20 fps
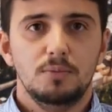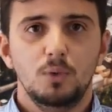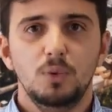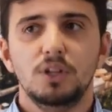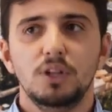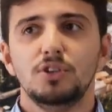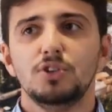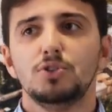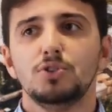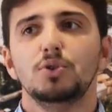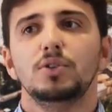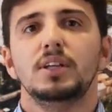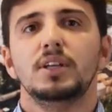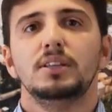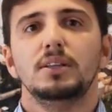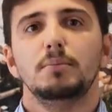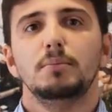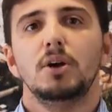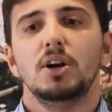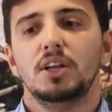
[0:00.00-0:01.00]
We understood that
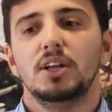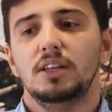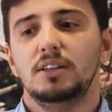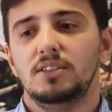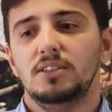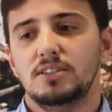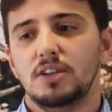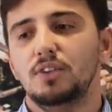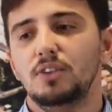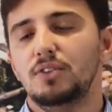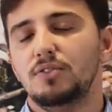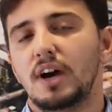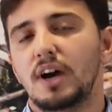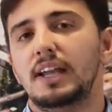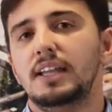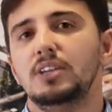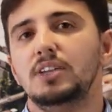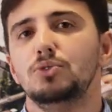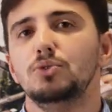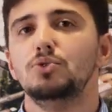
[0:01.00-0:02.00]
the market is now
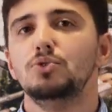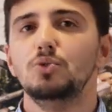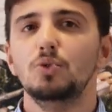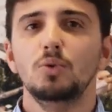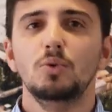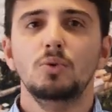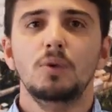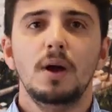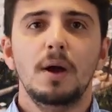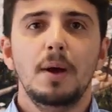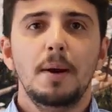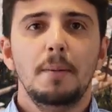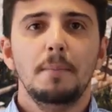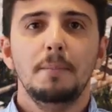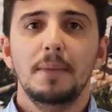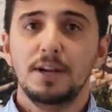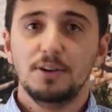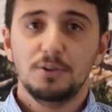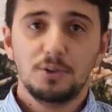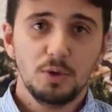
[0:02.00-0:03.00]
divided into 2
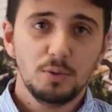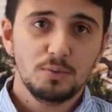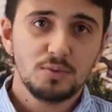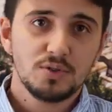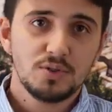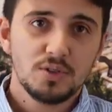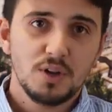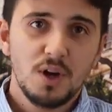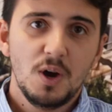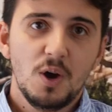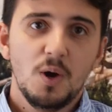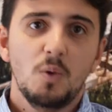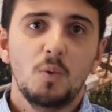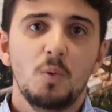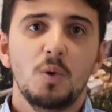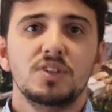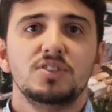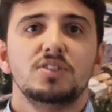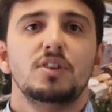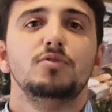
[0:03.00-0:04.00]
main groups.
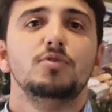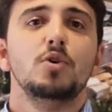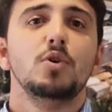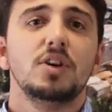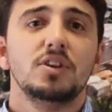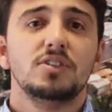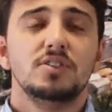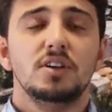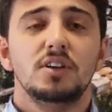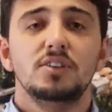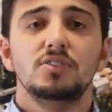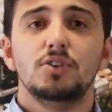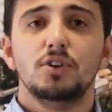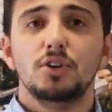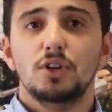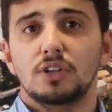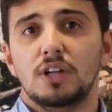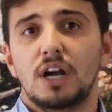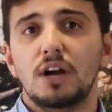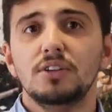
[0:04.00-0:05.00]
Ones are focusing in
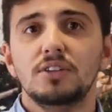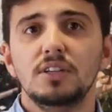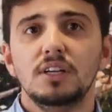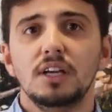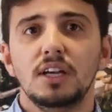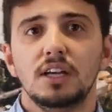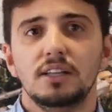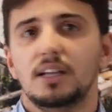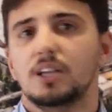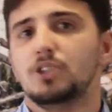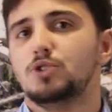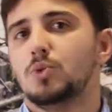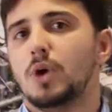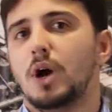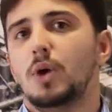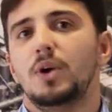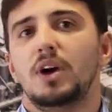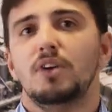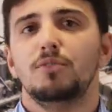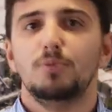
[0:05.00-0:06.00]
circularity, and that's why
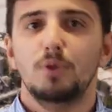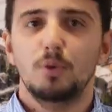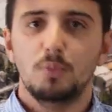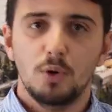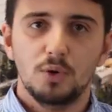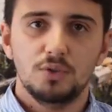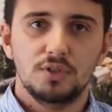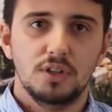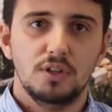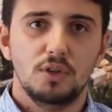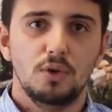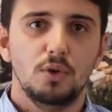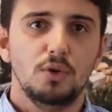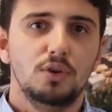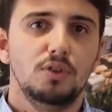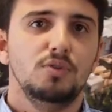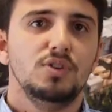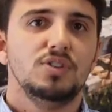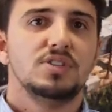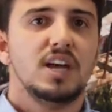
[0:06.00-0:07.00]
we have promoted not
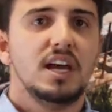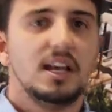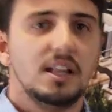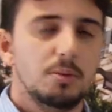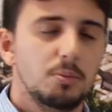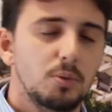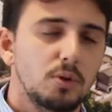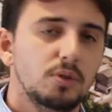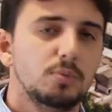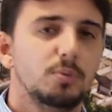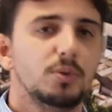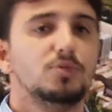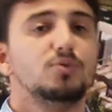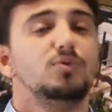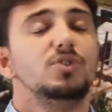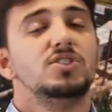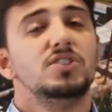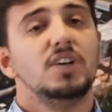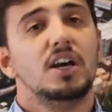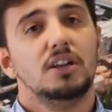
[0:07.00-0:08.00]
only recyclable but
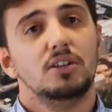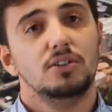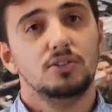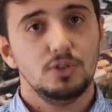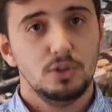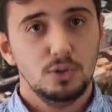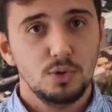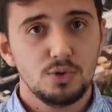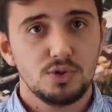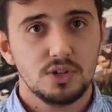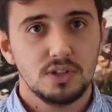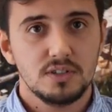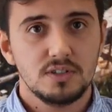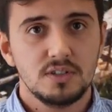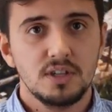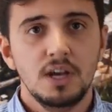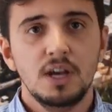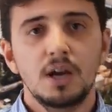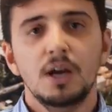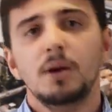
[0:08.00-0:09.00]
recycled
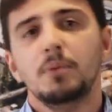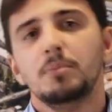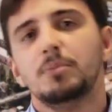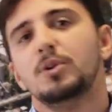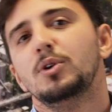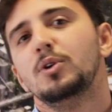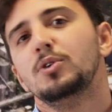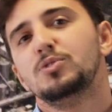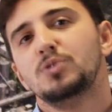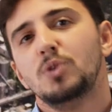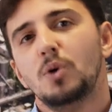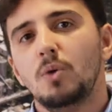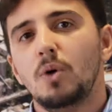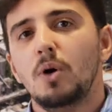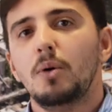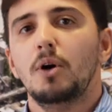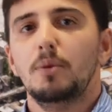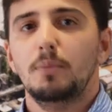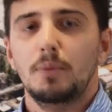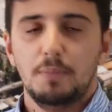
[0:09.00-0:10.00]
solutions, but also
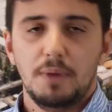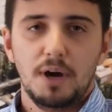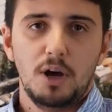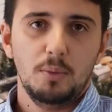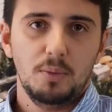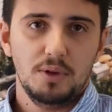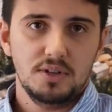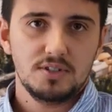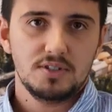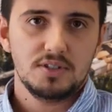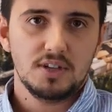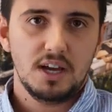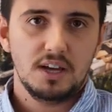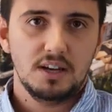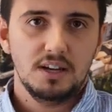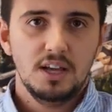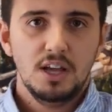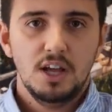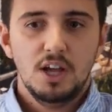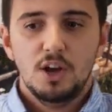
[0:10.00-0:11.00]
on the bio-based
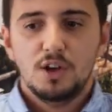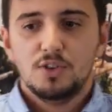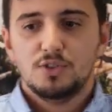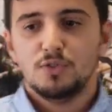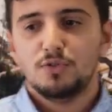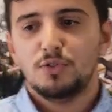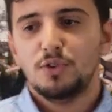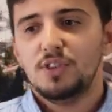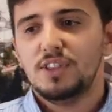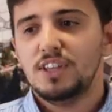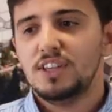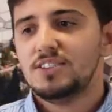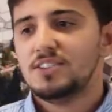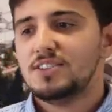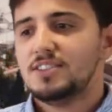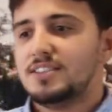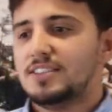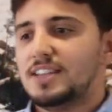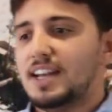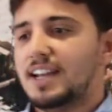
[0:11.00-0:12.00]
side. So for this
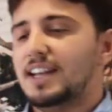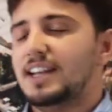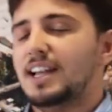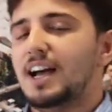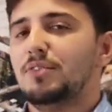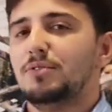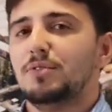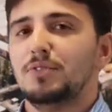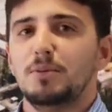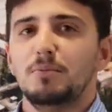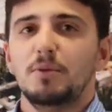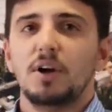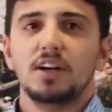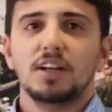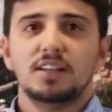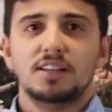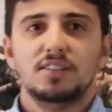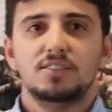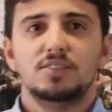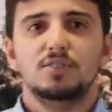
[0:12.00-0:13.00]
second half of the
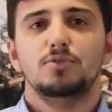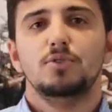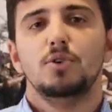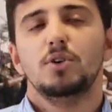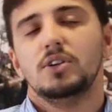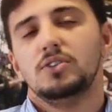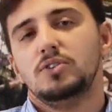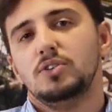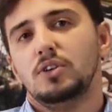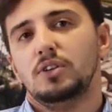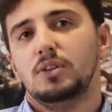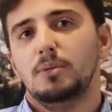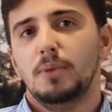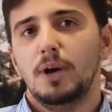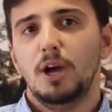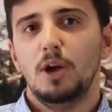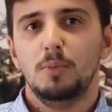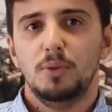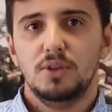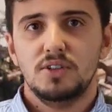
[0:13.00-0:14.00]
market that's been focusing on the
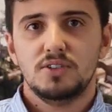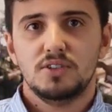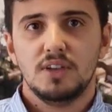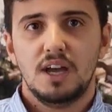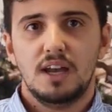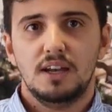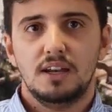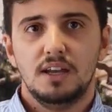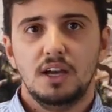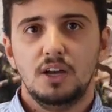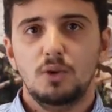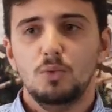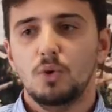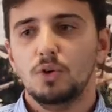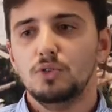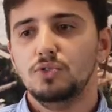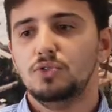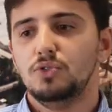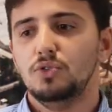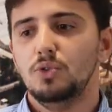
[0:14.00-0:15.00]
bio-based side and
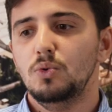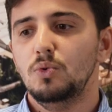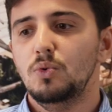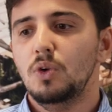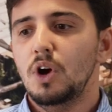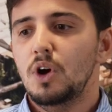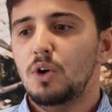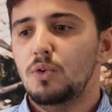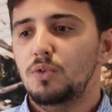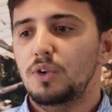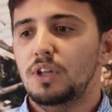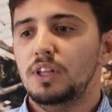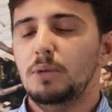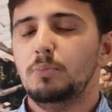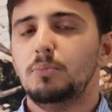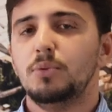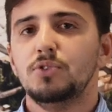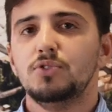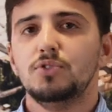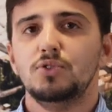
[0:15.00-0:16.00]
want to really
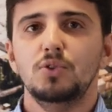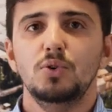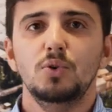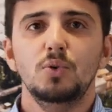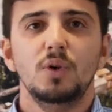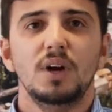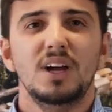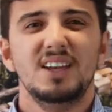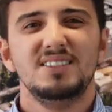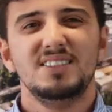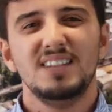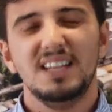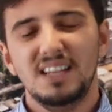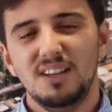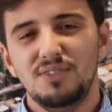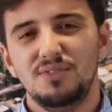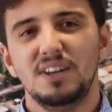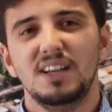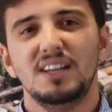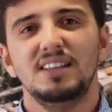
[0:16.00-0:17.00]
pursue a
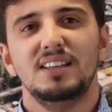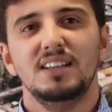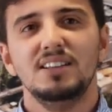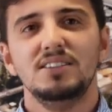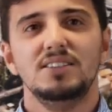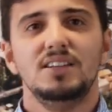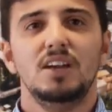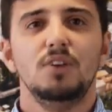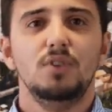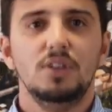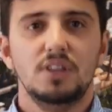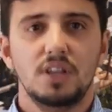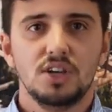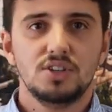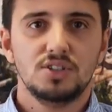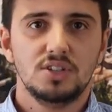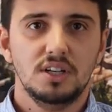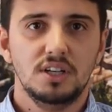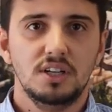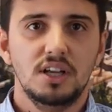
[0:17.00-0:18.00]
significant LCA
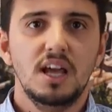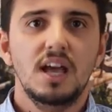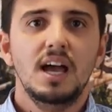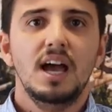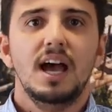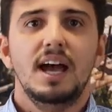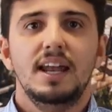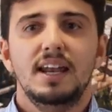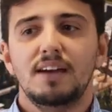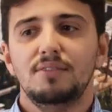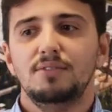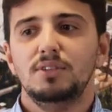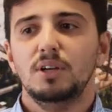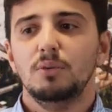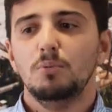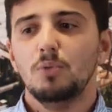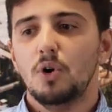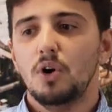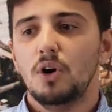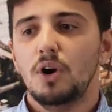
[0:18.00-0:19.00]
reduction and having a
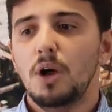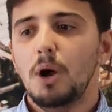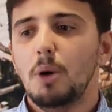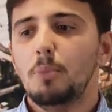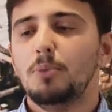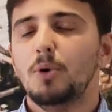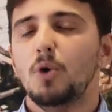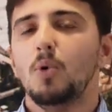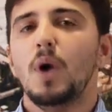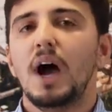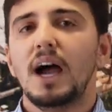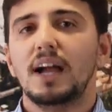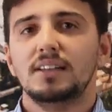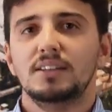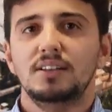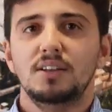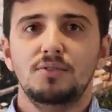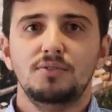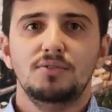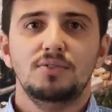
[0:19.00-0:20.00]
more
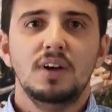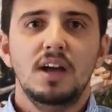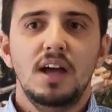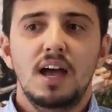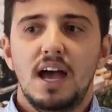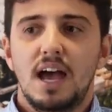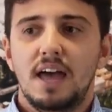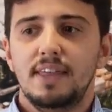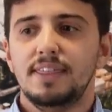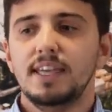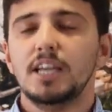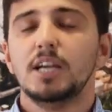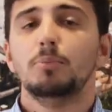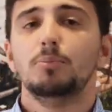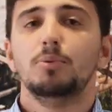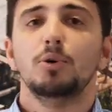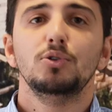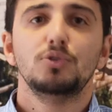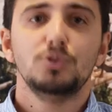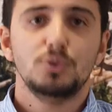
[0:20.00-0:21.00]
proactive, I think,
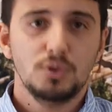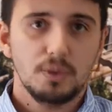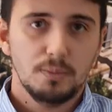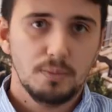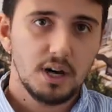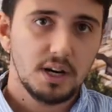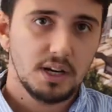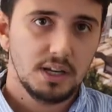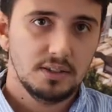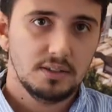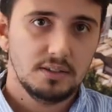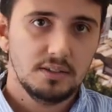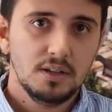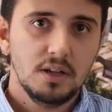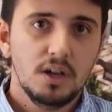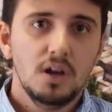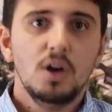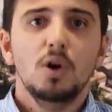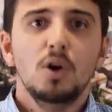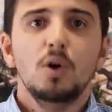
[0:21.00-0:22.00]
approach to the market,
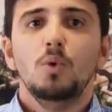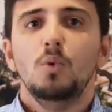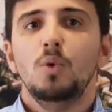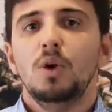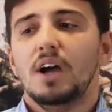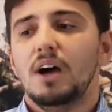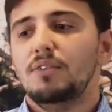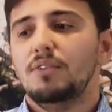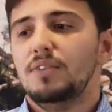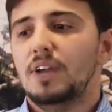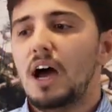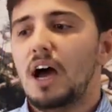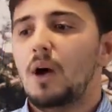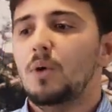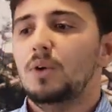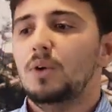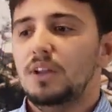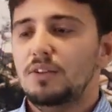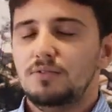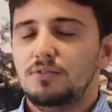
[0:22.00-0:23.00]
we have
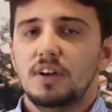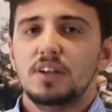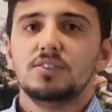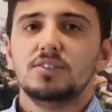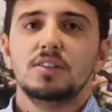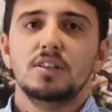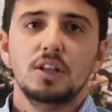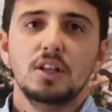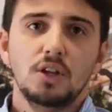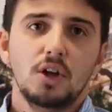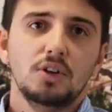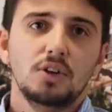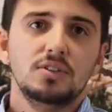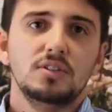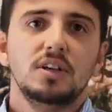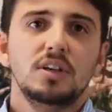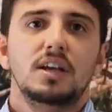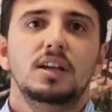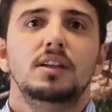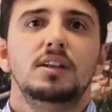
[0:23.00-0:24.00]
now invested a
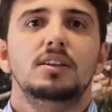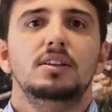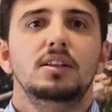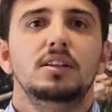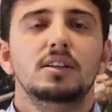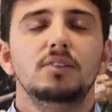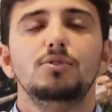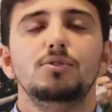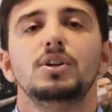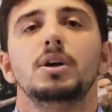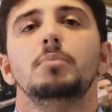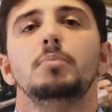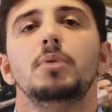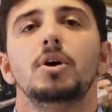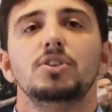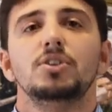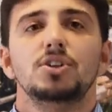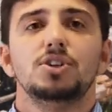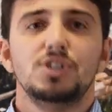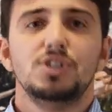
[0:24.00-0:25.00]
lot in delivering a
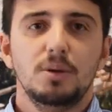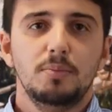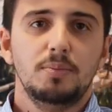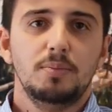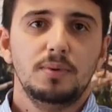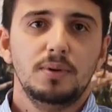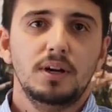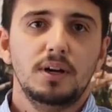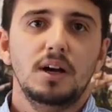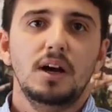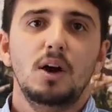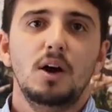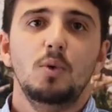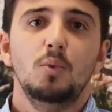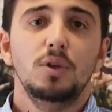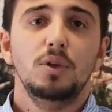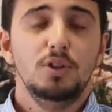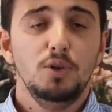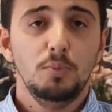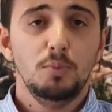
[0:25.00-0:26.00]
partnership
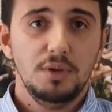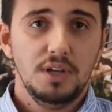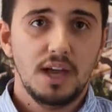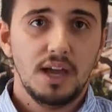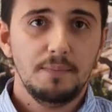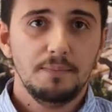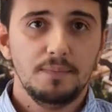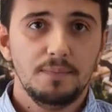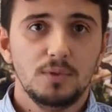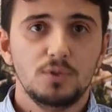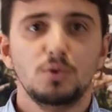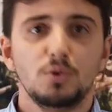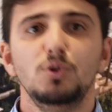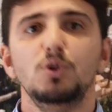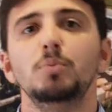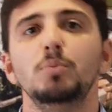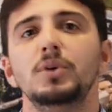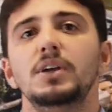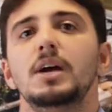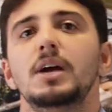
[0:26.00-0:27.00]
with UPM. So
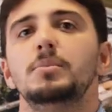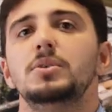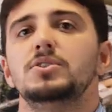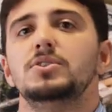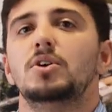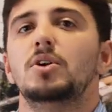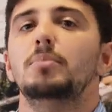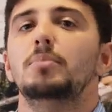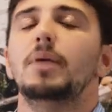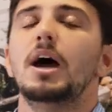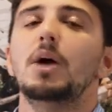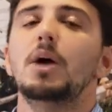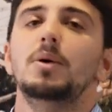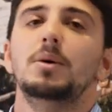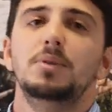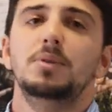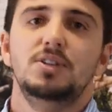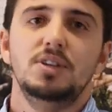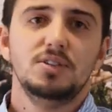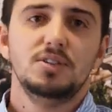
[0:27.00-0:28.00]
UPM is our
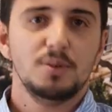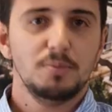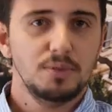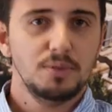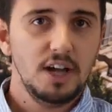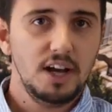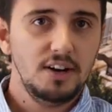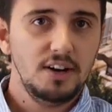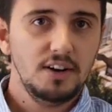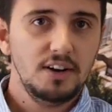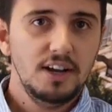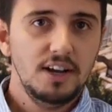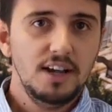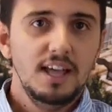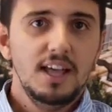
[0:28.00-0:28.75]
bio-MEG supplier.